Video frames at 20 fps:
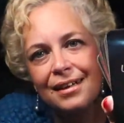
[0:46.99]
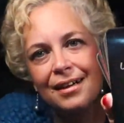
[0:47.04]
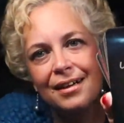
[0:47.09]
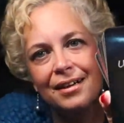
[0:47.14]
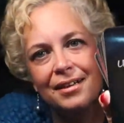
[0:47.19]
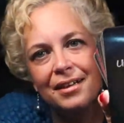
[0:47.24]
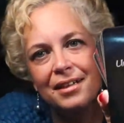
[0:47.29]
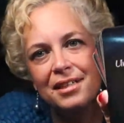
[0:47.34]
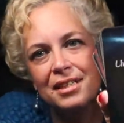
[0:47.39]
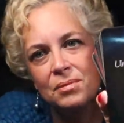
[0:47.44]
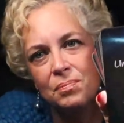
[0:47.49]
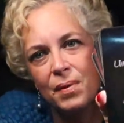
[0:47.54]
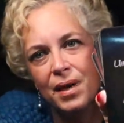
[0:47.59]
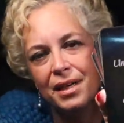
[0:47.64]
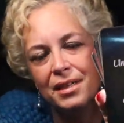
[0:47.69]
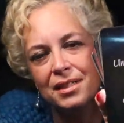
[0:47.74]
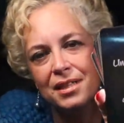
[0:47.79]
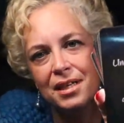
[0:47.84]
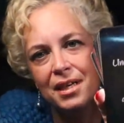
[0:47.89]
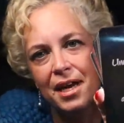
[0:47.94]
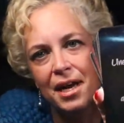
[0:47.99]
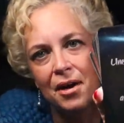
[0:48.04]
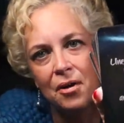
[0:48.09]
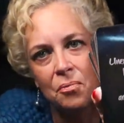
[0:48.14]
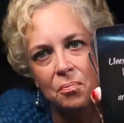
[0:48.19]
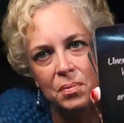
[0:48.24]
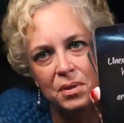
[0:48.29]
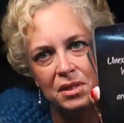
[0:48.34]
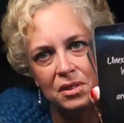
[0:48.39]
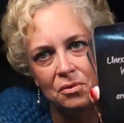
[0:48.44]
Unexpected
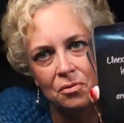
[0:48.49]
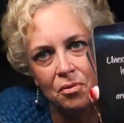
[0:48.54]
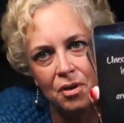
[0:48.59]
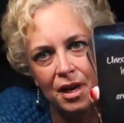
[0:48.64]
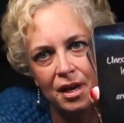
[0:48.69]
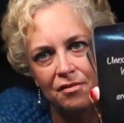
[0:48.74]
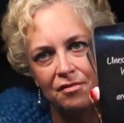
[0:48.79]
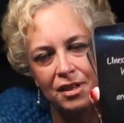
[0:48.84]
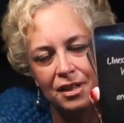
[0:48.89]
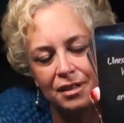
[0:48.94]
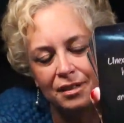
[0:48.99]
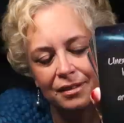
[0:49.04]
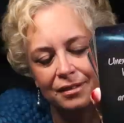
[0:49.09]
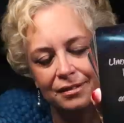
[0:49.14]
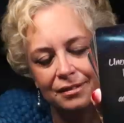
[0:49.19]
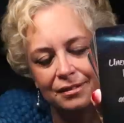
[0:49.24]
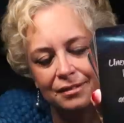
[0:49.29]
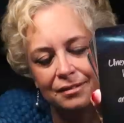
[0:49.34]
help is arriving.